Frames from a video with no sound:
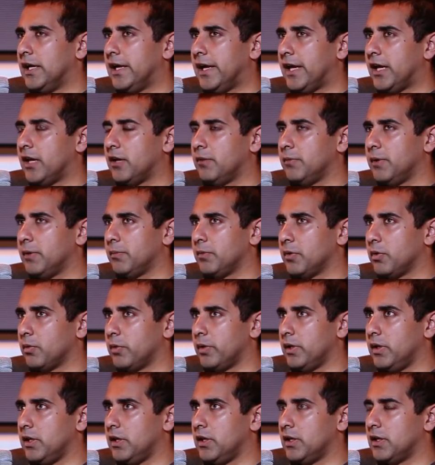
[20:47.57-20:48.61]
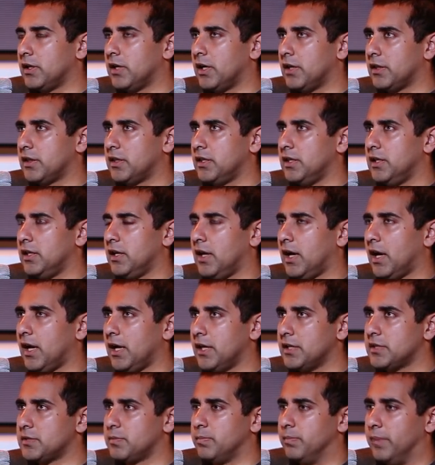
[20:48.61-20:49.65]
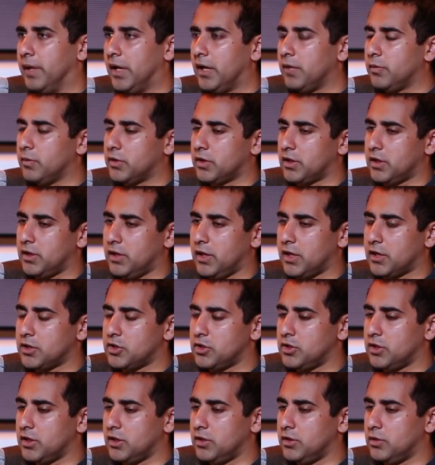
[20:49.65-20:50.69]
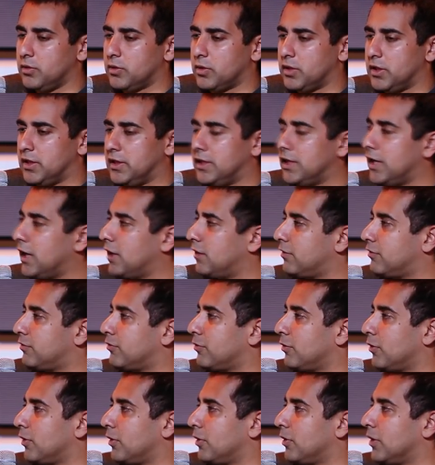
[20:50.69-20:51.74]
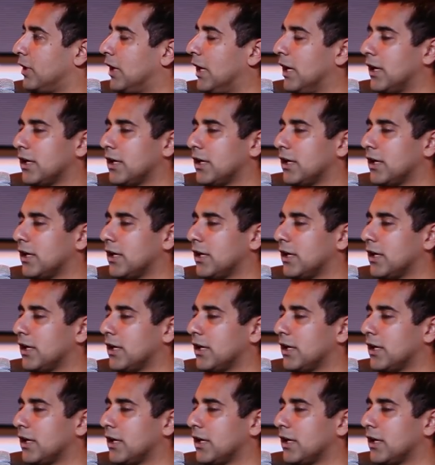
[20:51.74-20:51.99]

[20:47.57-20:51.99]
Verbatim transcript: And I remember we got the highest bandwidth connection that you could get for,